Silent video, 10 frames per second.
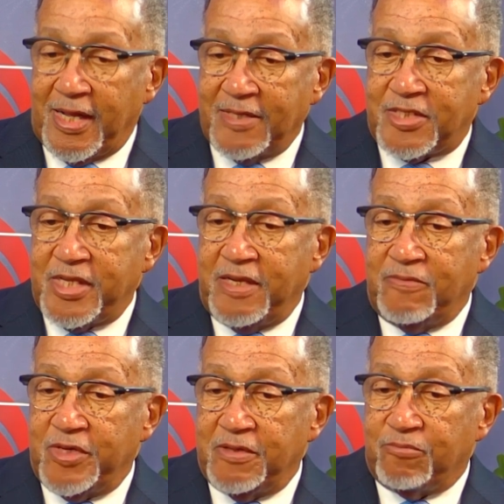said
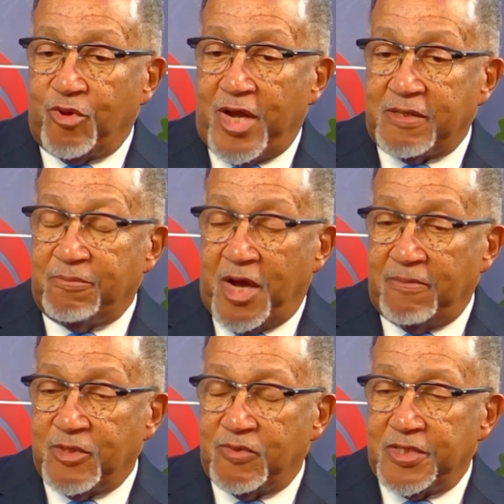when Barack
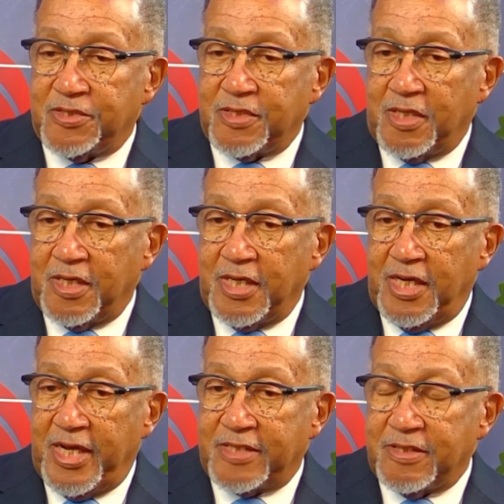Obama was
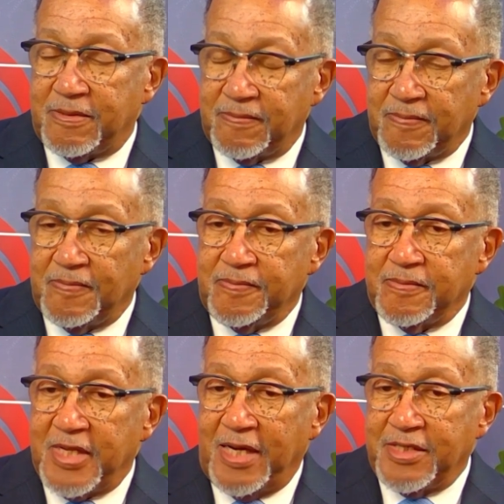elected
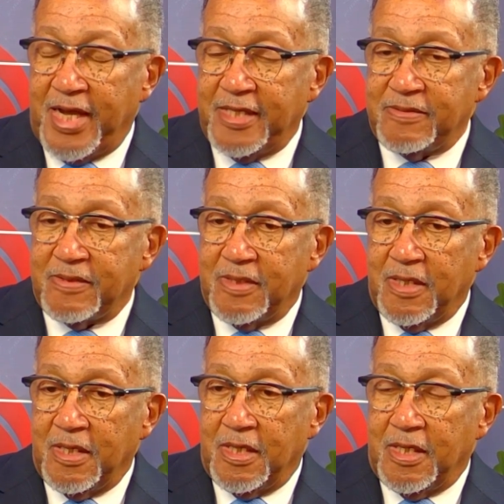that night
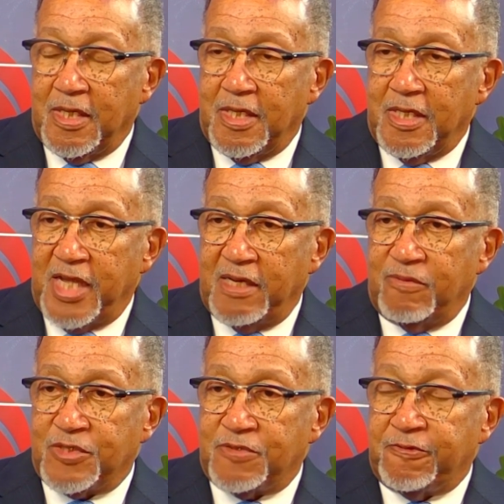that it
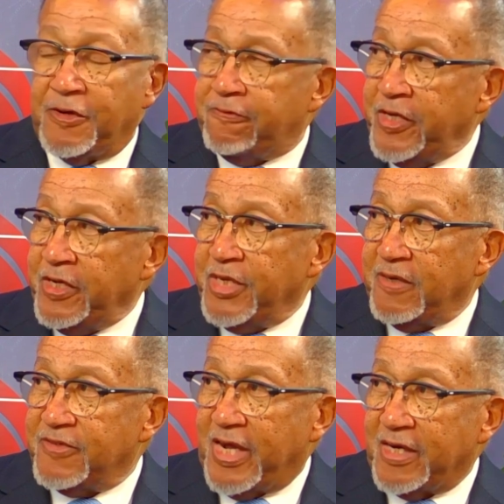was a fulfillment of
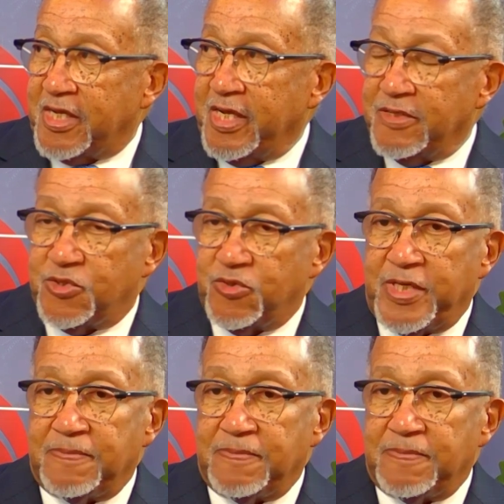Dr. King's dream.